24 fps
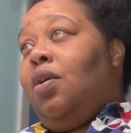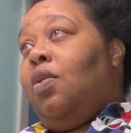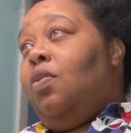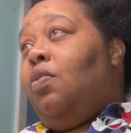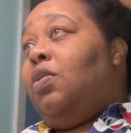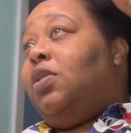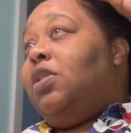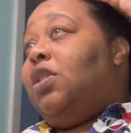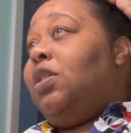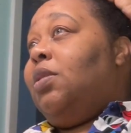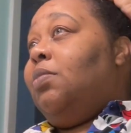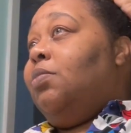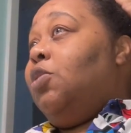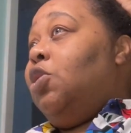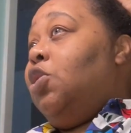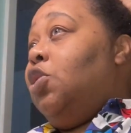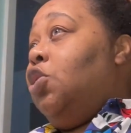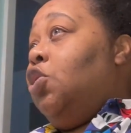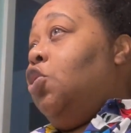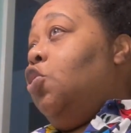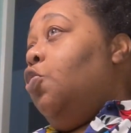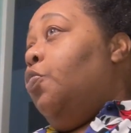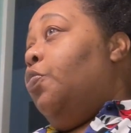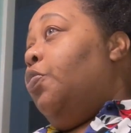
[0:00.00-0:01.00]
was some
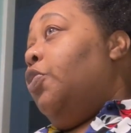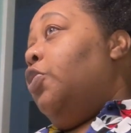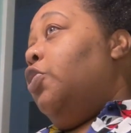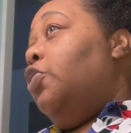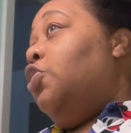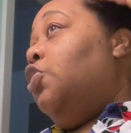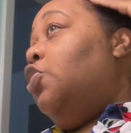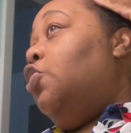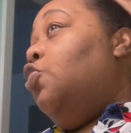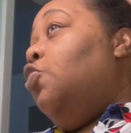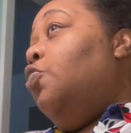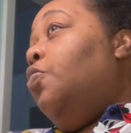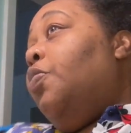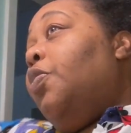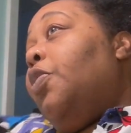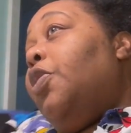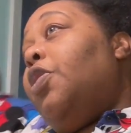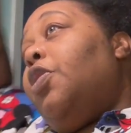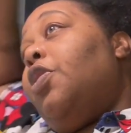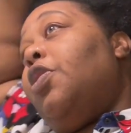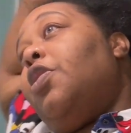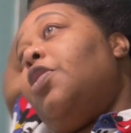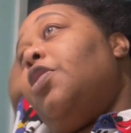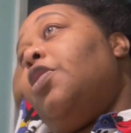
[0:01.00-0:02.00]
super,
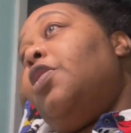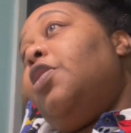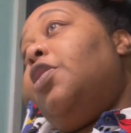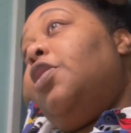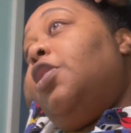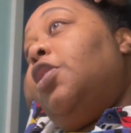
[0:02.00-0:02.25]
super